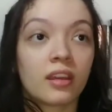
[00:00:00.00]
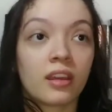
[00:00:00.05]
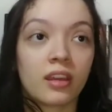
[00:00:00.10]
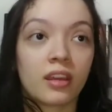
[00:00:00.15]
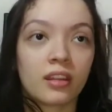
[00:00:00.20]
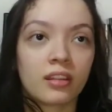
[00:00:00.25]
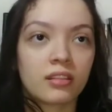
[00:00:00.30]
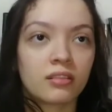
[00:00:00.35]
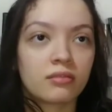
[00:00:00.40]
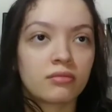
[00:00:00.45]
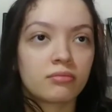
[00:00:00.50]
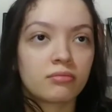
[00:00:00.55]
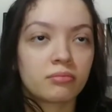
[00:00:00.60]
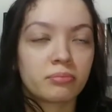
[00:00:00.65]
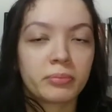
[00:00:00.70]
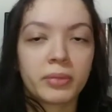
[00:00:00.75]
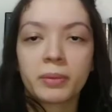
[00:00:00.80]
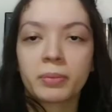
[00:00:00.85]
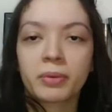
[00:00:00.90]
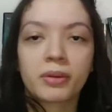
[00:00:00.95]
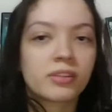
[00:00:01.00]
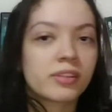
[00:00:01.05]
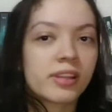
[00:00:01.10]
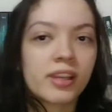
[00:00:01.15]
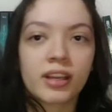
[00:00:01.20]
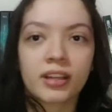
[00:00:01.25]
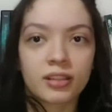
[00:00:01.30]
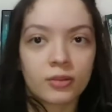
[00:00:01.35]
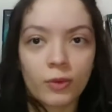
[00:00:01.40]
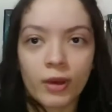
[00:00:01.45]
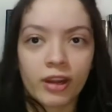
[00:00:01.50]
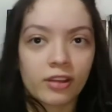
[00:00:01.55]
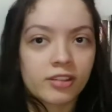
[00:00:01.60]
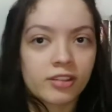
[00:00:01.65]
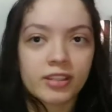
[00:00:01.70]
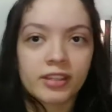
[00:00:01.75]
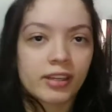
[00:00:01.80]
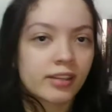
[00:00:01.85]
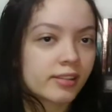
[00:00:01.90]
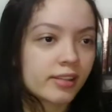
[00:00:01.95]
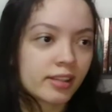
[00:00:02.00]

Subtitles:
And people suck. What else can I